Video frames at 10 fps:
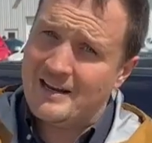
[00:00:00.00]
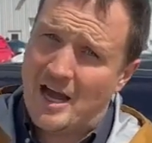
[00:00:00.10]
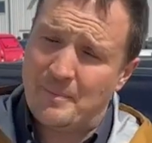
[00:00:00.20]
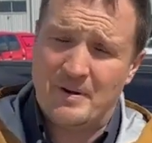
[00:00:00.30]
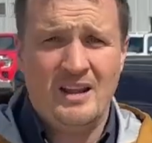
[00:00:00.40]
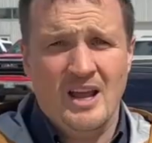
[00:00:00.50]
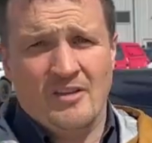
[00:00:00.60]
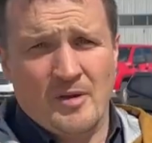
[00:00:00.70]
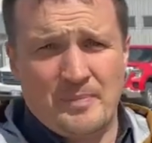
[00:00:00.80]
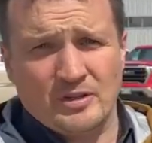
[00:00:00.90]
company.
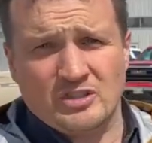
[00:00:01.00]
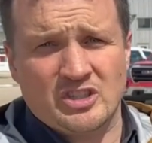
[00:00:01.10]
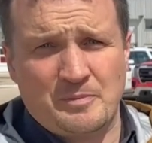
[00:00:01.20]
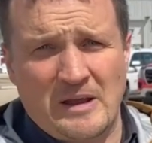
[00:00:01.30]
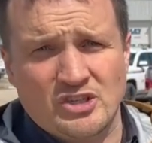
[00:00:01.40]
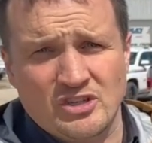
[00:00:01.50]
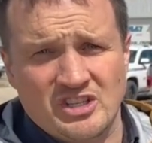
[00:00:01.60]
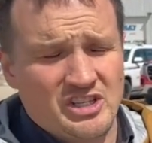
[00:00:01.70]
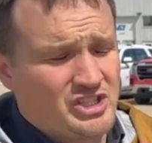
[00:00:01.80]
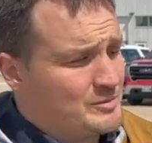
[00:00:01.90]
They build suspension
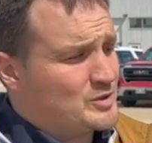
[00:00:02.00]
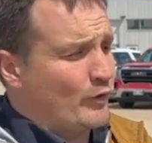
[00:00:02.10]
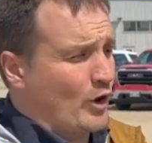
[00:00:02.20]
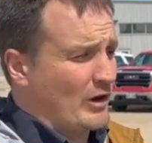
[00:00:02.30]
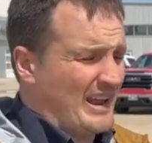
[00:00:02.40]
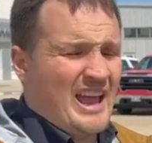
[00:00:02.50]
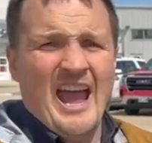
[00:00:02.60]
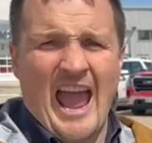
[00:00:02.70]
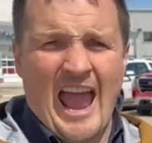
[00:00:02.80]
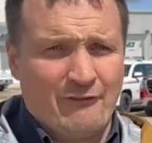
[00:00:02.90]
systems for like
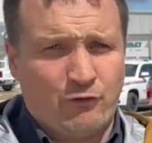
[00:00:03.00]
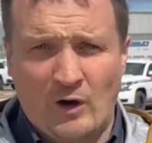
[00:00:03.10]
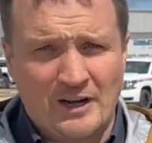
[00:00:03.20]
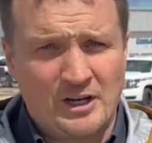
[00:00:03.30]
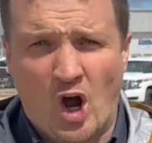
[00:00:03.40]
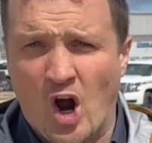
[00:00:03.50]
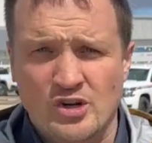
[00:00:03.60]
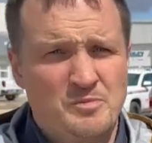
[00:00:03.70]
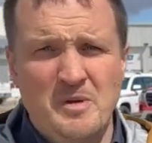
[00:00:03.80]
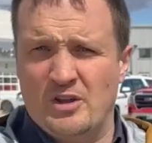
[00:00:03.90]
F1
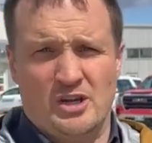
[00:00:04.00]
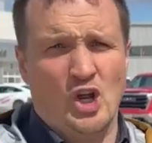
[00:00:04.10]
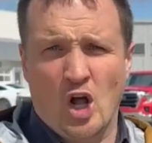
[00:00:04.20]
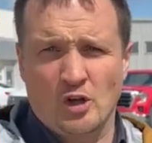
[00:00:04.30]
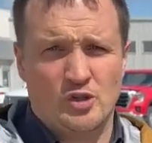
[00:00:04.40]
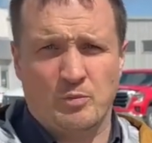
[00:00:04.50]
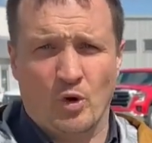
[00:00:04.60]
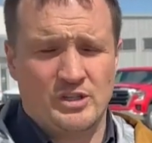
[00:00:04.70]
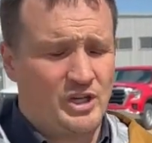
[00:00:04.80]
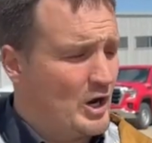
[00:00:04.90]
cars, $1 million
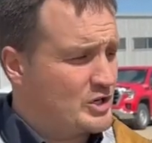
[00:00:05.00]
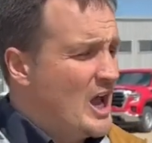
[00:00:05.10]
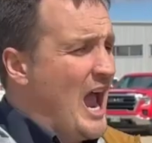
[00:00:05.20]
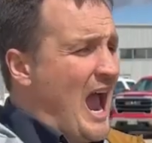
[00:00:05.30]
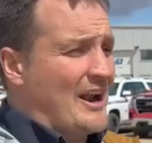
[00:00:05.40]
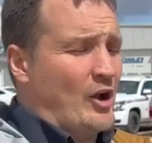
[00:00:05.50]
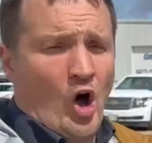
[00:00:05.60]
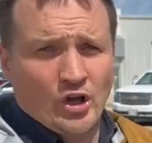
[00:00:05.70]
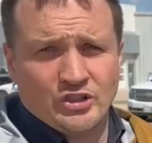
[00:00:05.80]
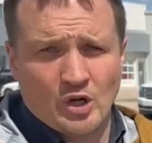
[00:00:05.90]
sports cars, and
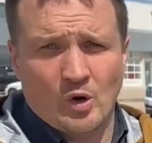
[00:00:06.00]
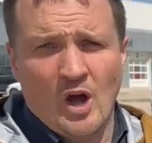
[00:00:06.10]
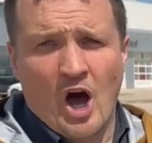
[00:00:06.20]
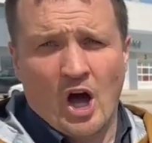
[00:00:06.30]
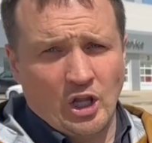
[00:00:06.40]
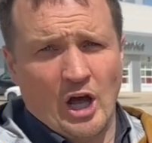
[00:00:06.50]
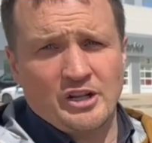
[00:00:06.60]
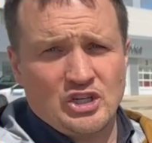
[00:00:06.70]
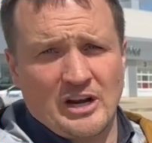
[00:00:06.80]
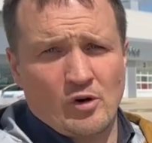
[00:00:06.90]
also a lot of
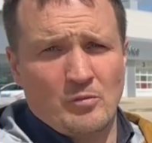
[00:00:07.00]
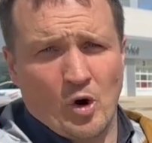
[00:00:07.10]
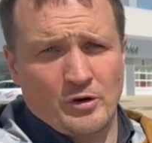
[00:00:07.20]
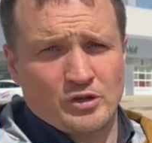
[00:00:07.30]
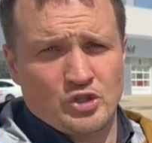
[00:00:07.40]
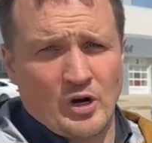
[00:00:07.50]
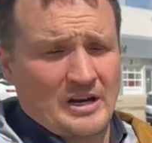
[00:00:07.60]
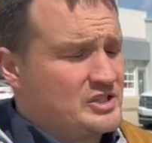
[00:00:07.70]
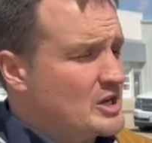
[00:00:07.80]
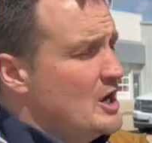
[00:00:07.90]
General Motors
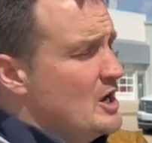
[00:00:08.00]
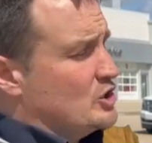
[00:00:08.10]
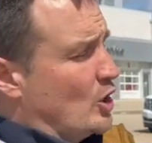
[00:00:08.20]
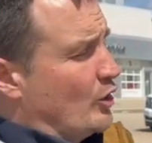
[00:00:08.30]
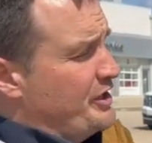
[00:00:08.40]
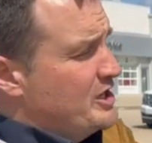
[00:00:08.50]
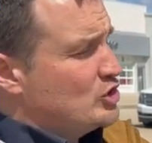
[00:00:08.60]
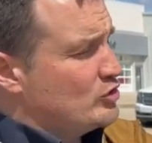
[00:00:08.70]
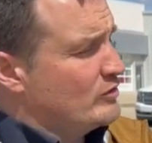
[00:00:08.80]
trucks. So this